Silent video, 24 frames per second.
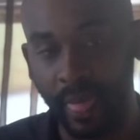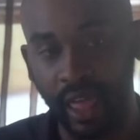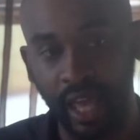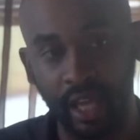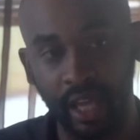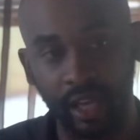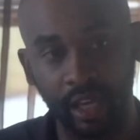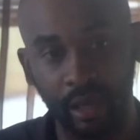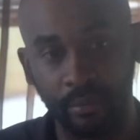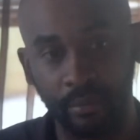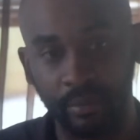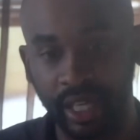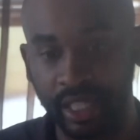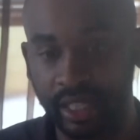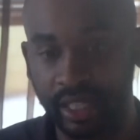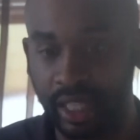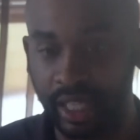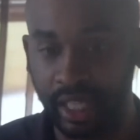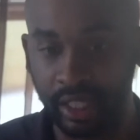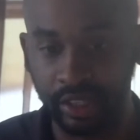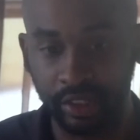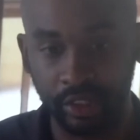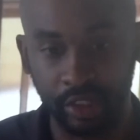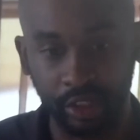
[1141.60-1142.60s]
And that
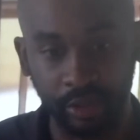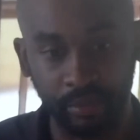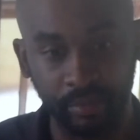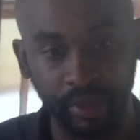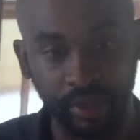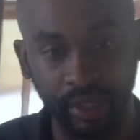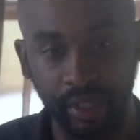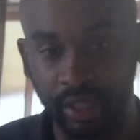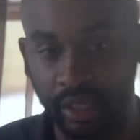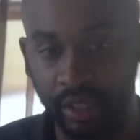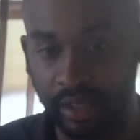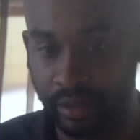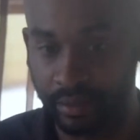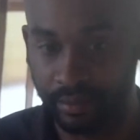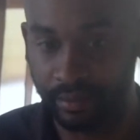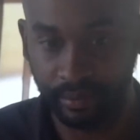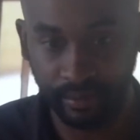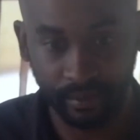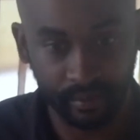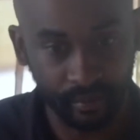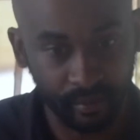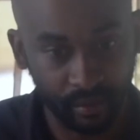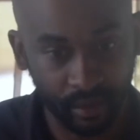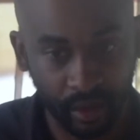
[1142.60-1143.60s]
thing took me
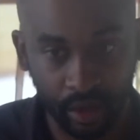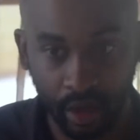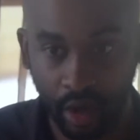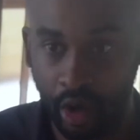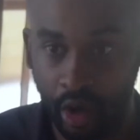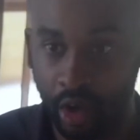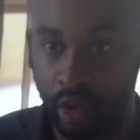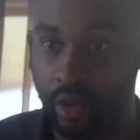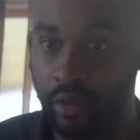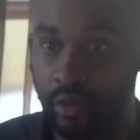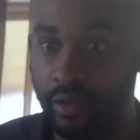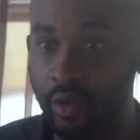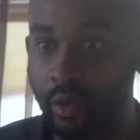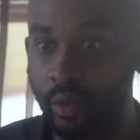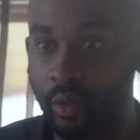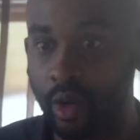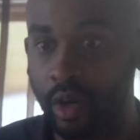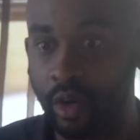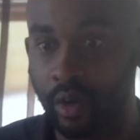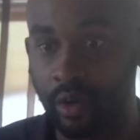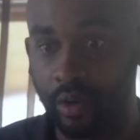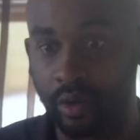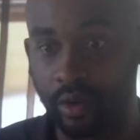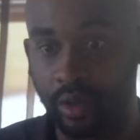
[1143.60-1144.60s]
all over the
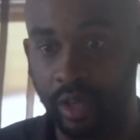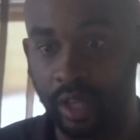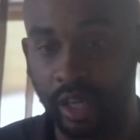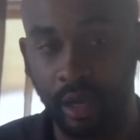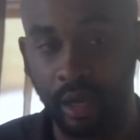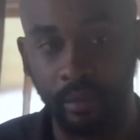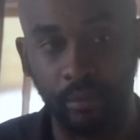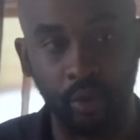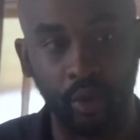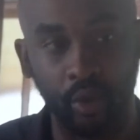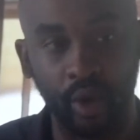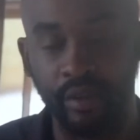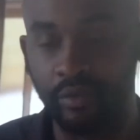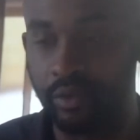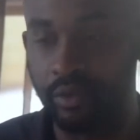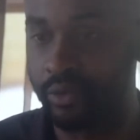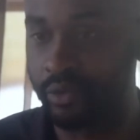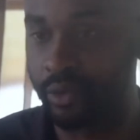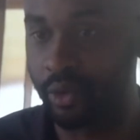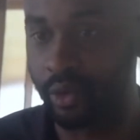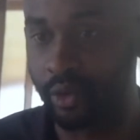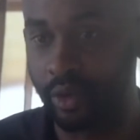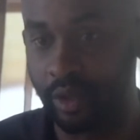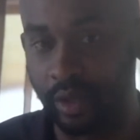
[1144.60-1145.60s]
world, and I'm grateful
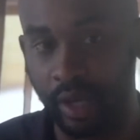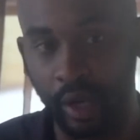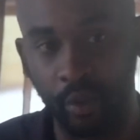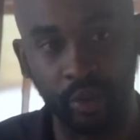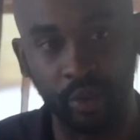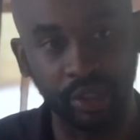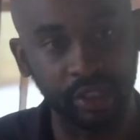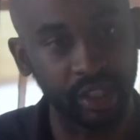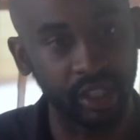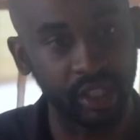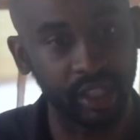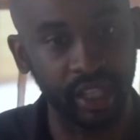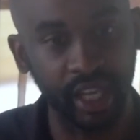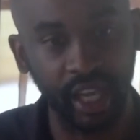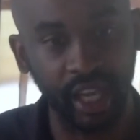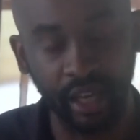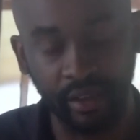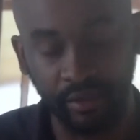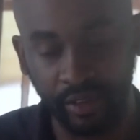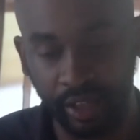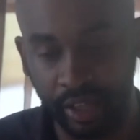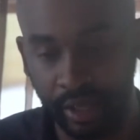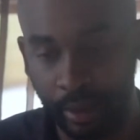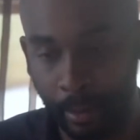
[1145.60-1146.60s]
for it. I went to the
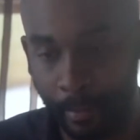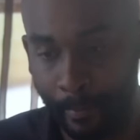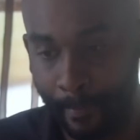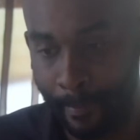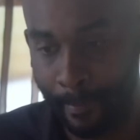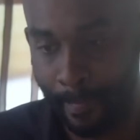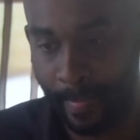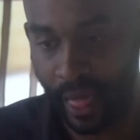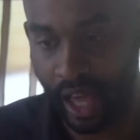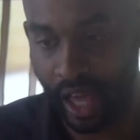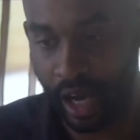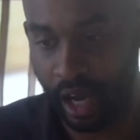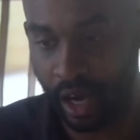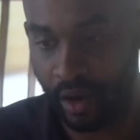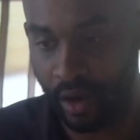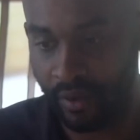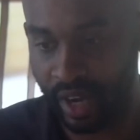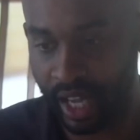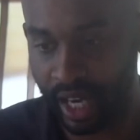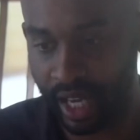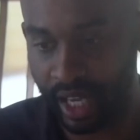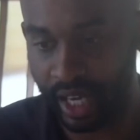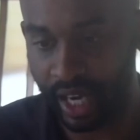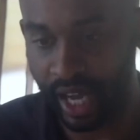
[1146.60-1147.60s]
Navy
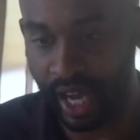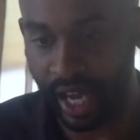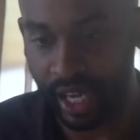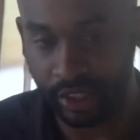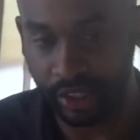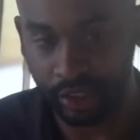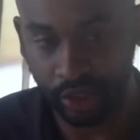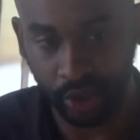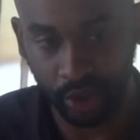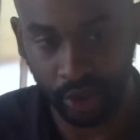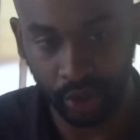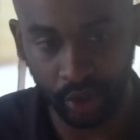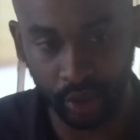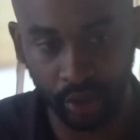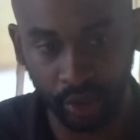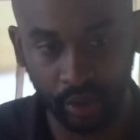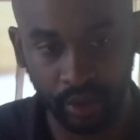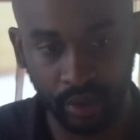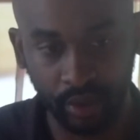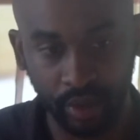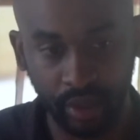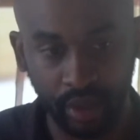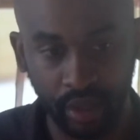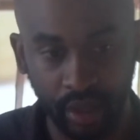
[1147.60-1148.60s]
right out of high
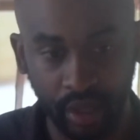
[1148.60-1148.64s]
school.